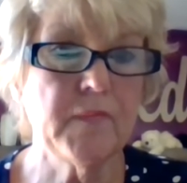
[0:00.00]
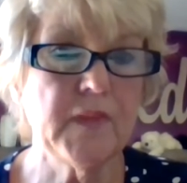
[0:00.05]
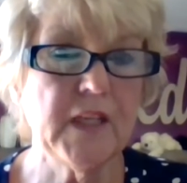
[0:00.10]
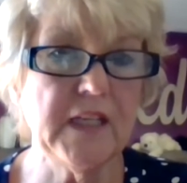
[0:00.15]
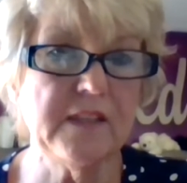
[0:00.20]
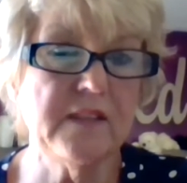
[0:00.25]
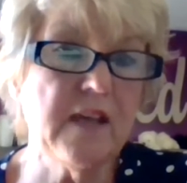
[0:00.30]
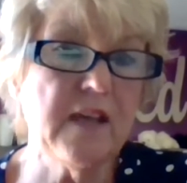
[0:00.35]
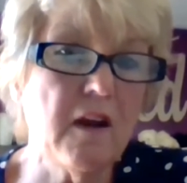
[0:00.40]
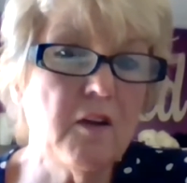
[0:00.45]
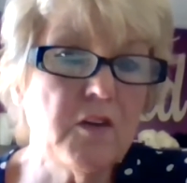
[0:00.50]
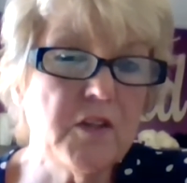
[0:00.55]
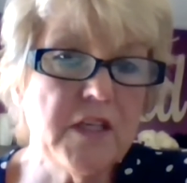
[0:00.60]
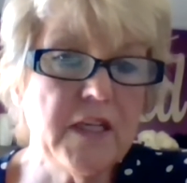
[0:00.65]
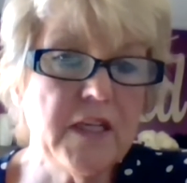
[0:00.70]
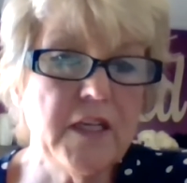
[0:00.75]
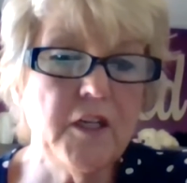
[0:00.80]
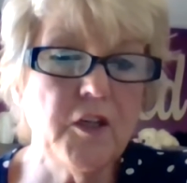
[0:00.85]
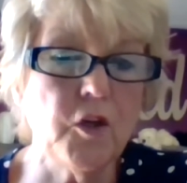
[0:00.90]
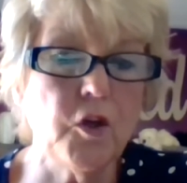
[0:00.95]
It's hard to
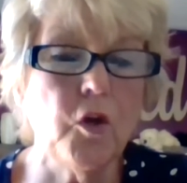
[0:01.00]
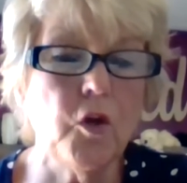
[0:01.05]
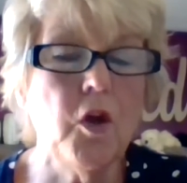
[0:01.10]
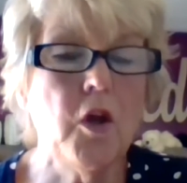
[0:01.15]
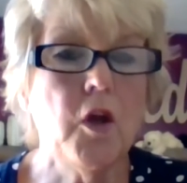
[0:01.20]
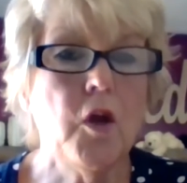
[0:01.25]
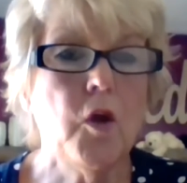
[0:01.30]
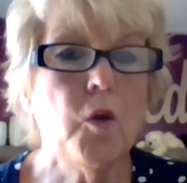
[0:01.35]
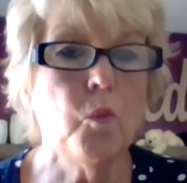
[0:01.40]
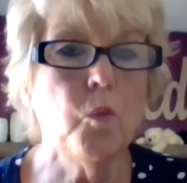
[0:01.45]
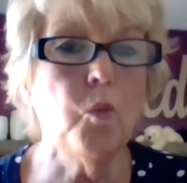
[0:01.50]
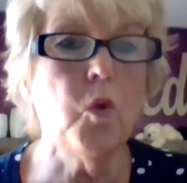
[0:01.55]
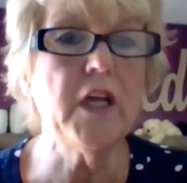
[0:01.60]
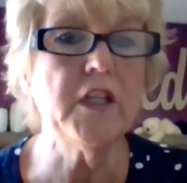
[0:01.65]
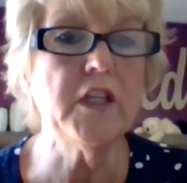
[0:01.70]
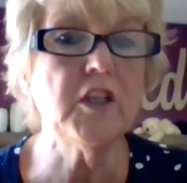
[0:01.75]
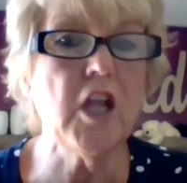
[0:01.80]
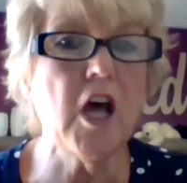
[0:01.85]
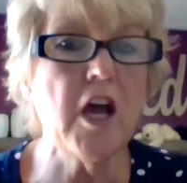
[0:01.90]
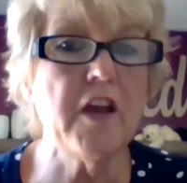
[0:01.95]
hear
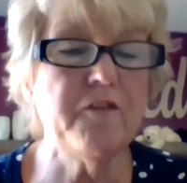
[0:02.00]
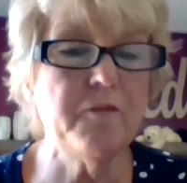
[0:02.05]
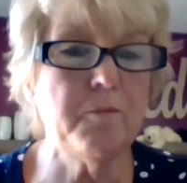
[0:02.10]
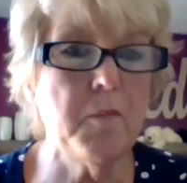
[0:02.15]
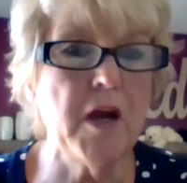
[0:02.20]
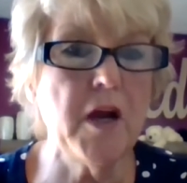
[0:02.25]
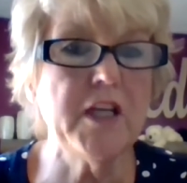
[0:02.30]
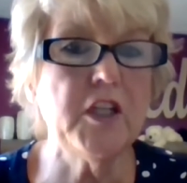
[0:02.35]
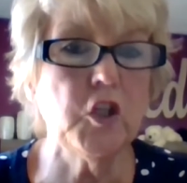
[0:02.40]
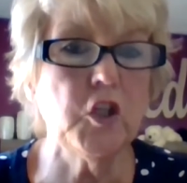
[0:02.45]
what life might